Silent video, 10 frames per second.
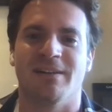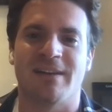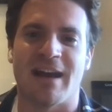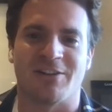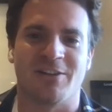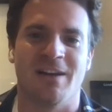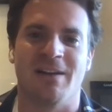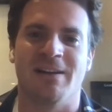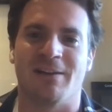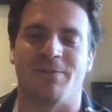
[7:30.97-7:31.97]
cash it in
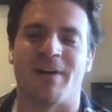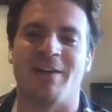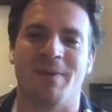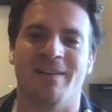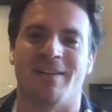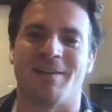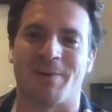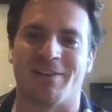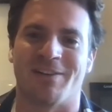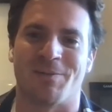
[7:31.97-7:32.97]
and get 5 minutes on the
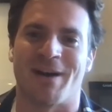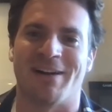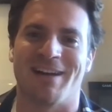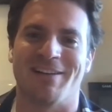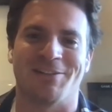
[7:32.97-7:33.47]
person's podcast.